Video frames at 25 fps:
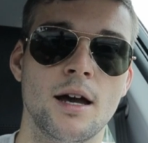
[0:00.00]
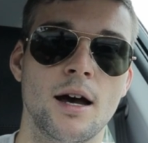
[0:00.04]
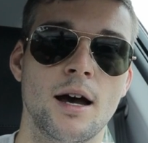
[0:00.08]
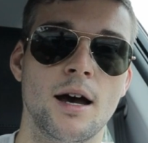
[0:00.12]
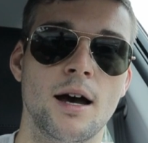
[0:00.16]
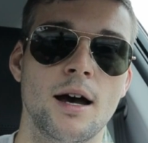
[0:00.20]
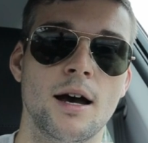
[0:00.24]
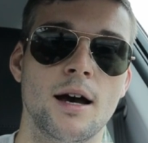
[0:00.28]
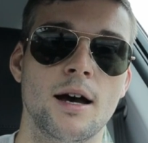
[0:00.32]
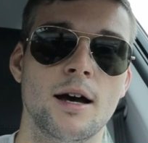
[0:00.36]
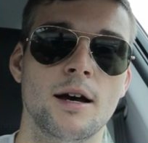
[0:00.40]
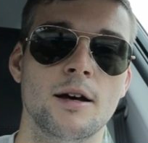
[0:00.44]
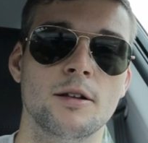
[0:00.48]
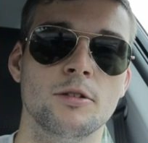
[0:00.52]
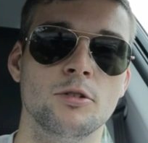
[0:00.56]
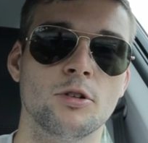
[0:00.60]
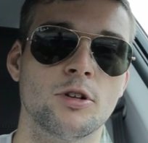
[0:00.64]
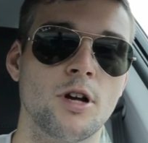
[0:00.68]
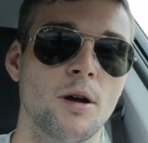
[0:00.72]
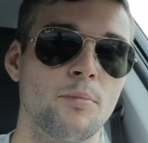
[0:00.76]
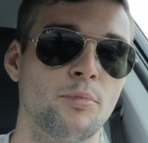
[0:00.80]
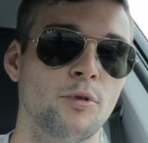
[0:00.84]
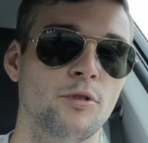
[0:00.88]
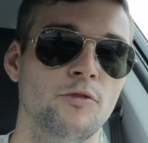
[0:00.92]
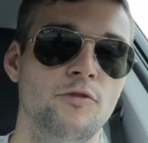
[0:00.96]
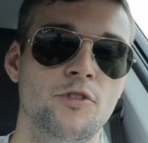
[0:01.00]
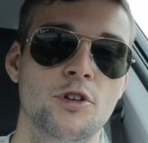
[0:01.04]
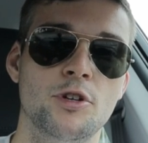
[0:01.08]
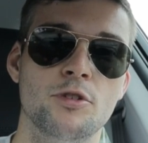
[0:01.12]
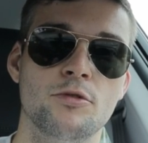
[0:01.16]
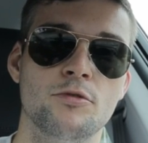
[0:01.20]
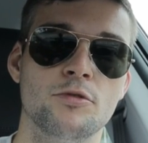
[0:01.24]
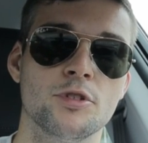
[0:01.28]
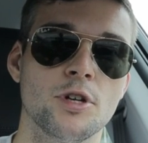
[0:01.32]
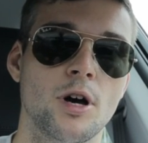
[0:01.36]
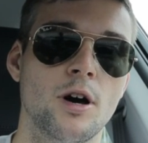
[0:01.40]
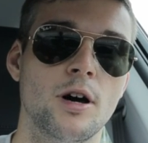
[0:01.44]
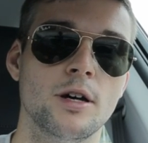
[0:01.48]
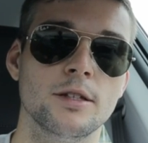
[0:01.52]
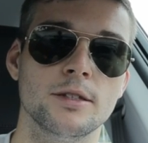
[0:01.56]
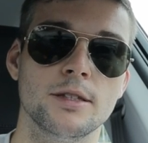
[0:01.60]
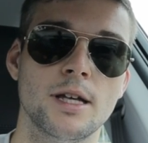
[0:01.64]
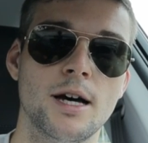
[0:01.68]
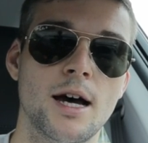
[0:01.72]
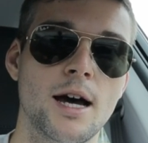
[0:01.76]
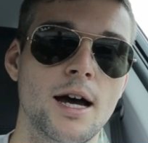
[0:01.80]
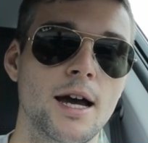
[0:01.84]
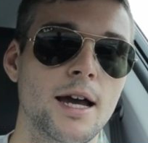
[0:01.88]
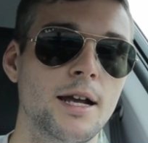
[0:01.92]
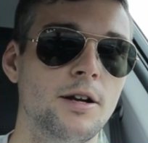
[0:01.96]
Look up reviews
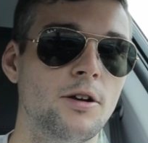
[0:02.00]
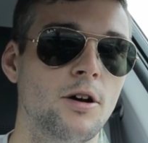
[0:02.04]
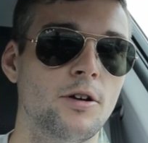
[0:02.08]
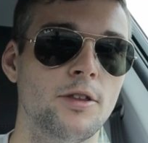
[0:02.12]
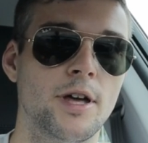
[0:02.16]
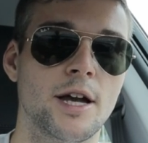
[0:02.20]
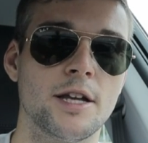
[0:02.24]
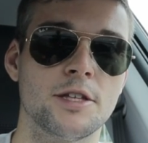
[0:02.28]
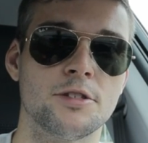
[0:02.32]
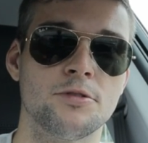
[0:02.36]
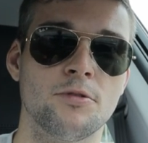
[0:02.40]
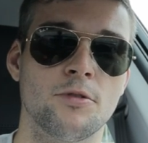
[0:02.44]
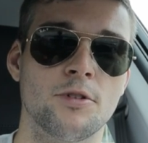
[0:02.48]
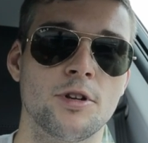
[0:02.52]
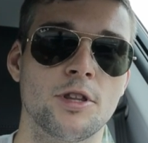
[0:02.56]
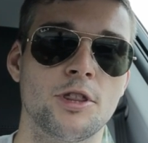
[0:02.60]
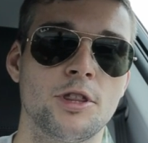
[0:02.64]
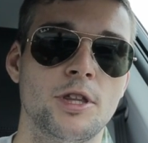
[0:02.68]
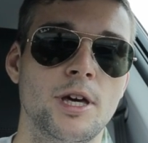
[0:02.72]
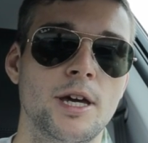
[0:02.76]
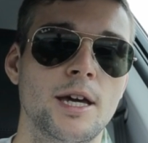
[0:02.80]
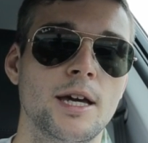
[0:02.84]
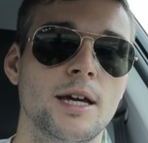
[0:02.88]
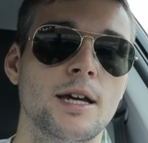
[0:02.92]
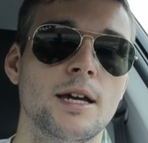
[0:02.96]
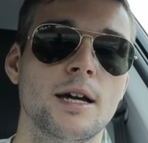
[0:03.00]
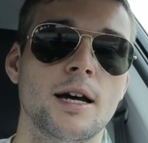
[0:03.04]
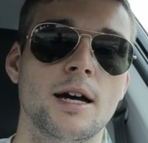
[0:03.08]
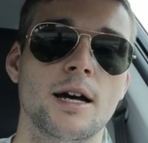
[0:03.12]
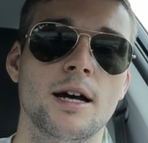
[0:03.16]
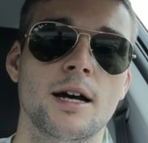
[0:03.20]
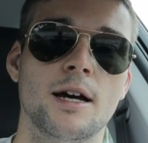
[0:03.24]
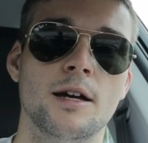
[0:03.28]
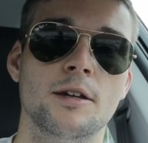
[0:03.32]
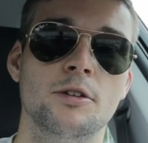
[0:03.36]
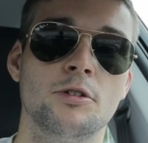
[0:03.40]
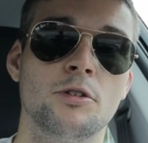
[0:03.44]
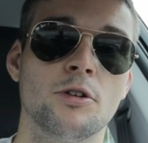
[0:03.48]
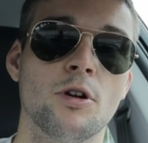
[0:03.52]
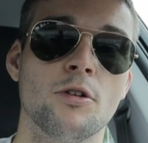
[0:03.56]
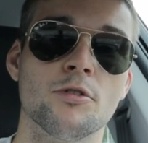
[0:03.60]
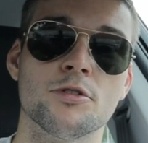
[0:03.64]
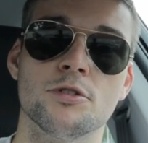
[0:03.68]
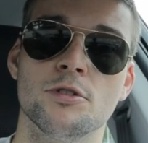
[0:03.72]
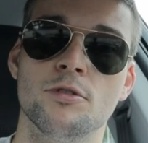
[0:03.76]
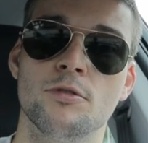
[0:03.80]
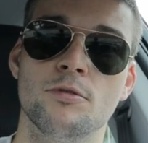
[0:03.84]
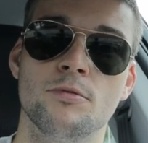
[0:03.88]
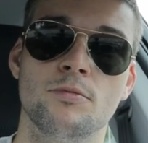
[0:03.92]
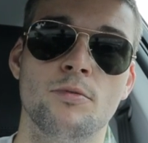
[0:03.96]
online, all that sort of thing. You can
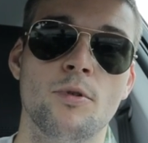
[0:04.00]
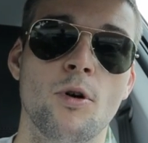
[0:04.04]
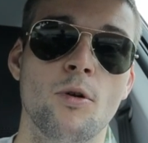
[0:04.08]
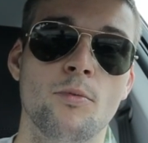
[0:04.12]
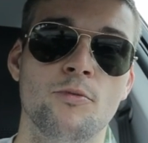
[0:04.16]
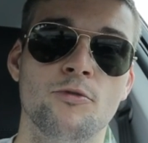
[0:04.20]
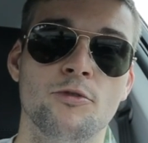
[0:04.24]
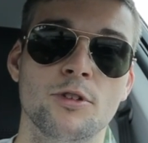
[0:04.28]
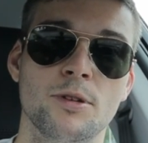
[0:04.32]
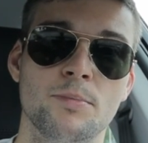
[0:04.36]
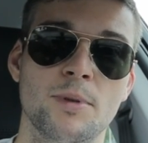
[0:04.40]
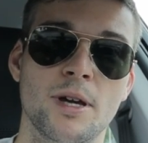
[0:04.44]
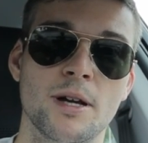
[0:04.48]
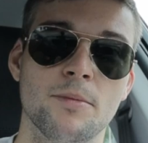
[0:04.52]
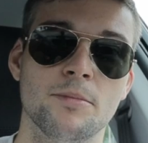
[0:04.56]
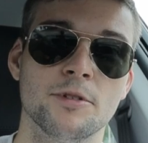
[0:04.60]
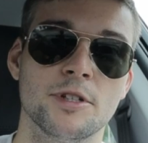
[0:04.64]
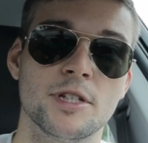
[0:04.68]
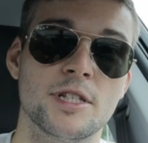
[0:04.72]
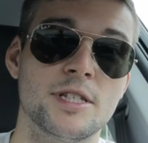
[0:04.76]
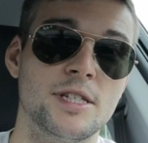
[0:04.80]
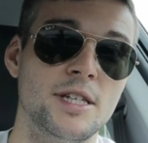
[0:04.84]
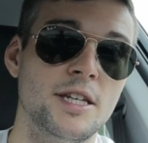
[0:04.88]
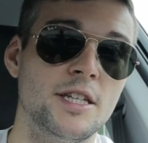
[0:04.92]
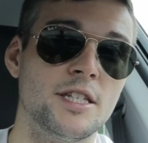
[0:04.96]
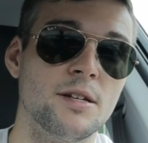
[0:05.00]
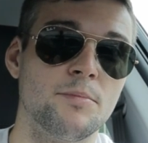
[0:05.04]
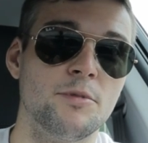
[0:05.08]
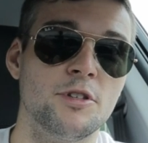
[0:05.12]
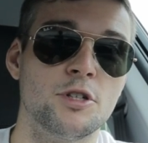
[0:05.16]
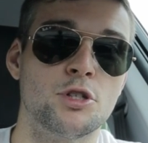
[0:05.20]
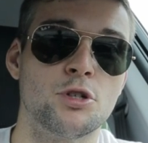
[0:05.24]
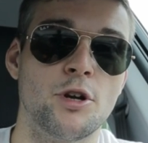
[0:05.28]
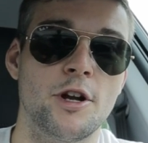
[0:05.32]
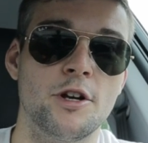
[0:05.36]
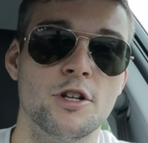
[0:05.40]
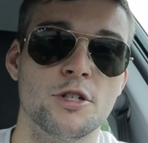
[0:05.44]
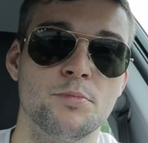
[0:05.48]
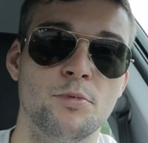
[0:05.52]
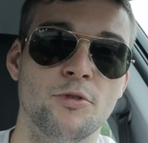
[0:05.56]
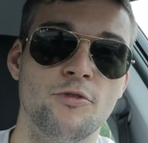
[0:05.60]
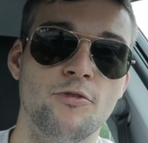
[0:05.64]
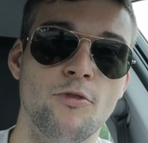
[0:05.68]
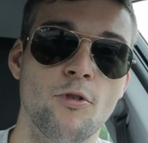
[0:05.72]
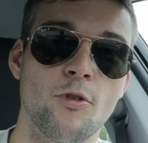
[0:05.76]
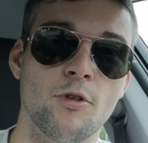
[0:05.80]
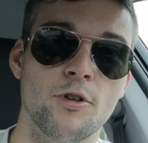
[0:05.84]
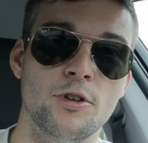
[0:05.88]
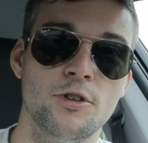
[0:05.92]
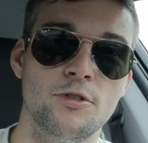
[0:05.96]
also hopefully be able to see some of the trainers
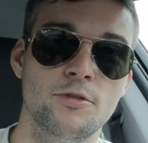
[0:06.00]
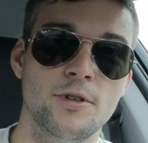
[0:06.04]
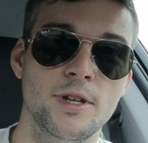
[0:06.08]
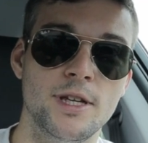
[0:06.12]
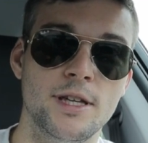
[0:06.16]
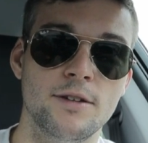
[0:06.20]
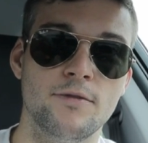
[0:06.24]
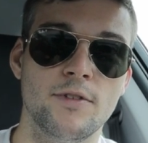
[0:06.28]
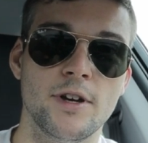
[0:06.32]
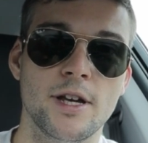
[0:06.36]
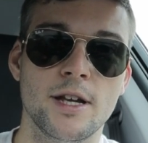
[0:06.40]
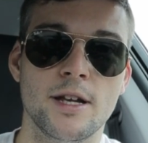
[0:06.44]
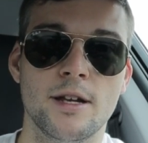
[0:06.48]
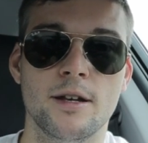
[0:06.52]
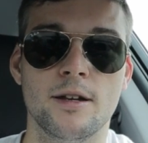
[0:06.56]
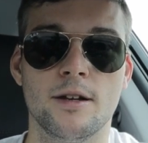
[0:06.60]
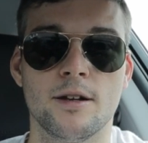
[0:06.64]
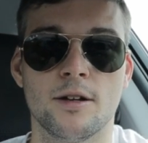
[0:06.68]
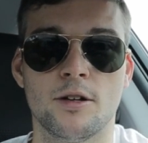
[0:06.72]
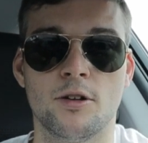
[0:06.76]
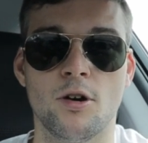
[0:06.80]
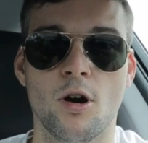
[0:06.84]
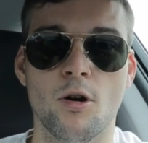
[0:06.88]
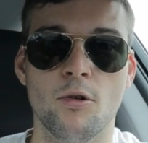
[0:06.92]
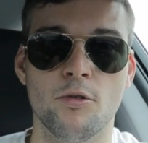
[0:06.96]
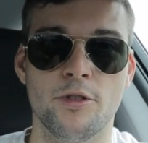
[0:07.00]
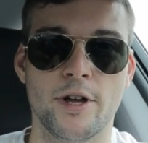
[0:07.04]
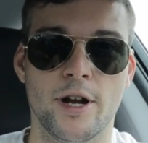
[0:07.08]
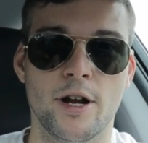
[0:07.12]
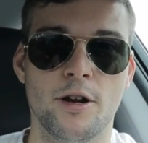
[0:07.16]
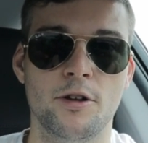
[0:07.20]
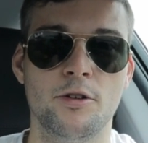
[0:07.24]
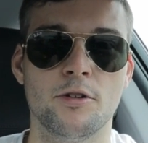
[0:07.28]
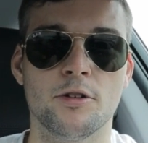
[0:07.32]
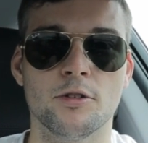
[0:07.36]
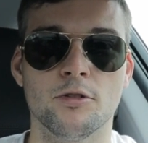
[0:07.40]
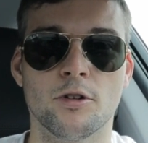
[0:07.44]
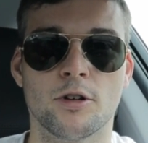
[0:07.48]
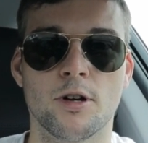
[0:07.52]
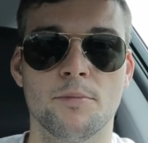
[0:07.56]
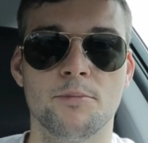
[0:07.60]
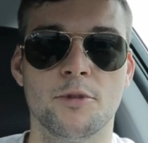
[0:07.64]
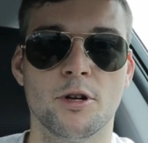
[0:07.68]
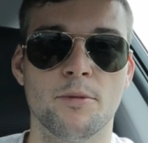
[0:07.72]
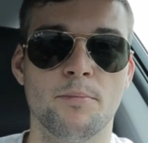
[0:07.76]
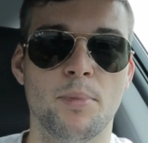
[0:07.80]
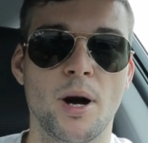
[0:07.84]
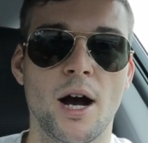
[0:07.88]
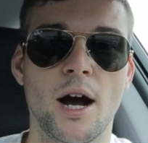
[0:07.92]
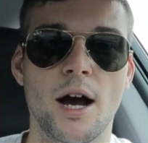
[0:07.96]
before you even go there. You can look up
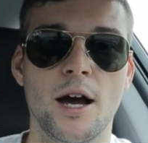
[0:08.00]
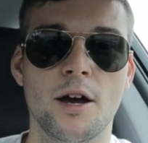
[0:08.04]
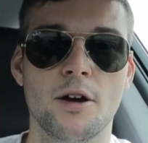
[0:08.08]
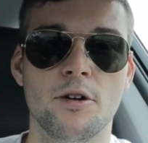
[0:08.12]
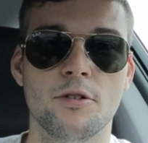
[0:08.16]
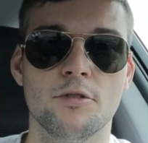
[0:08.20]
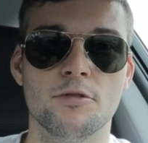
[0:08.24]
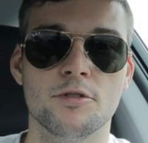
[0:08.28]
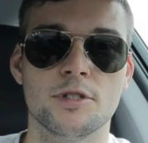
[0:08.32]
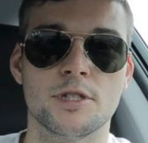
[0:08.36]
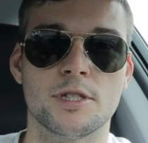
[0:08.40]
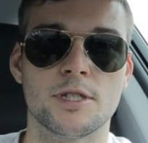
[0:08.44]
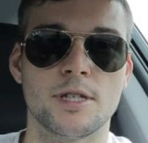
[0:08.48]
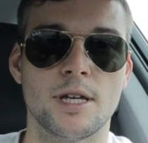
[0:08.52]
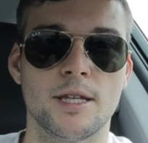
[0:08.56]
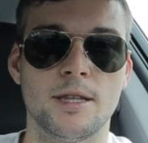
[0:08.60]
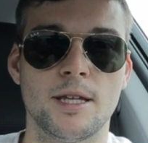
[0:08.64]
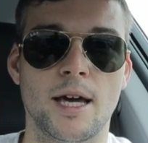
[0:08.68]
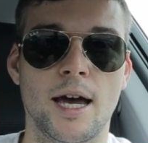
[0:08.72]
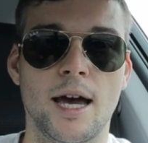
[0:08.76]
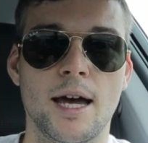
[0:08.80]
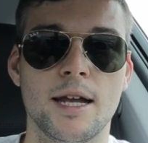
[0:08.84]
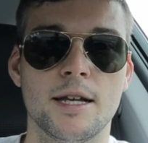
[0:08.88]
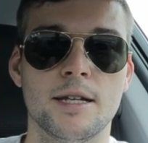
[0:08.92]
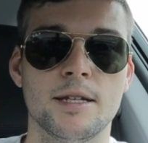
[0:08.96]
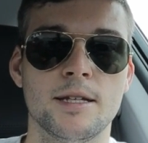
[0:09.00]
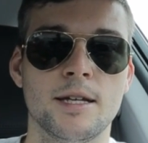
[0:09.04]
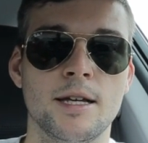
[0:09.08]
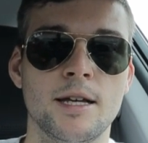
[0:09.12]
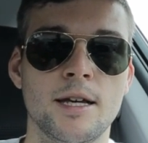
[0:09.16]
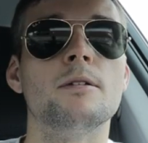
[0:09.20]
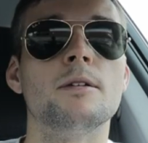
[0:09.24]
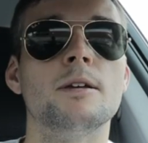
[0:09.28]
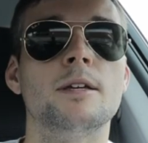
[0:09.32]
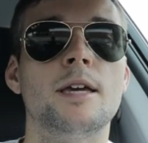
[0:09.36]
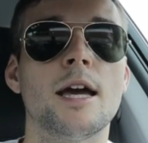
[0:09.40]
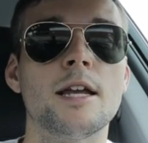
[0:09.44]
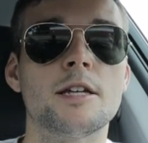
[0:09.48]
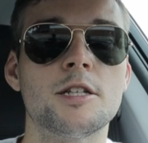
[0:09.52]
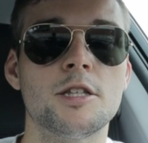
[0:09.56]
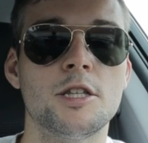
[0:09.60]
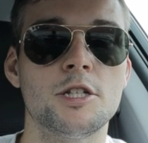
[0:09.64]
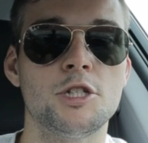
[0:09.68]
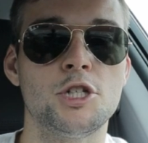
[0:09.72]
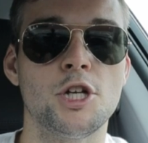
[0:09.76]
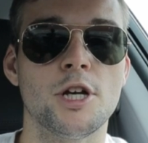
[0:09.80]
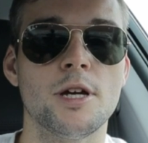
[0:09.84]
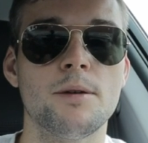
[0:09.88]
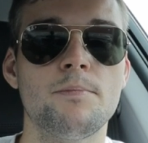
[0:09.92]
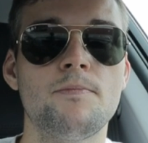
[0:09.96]
their bios and that. Get to
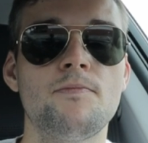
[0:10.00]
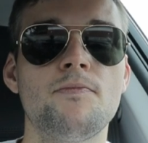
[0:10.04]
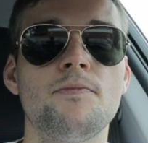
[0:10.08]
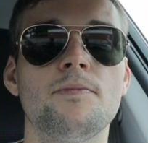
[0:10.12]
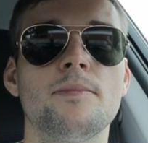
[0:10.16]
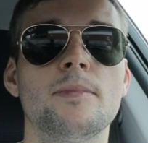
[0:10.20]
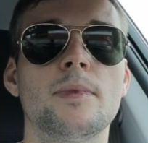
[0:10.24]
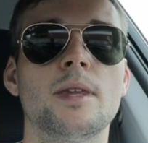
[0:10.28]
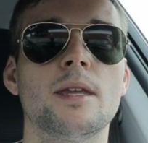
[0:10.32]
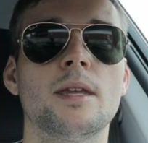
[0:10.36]
the gym,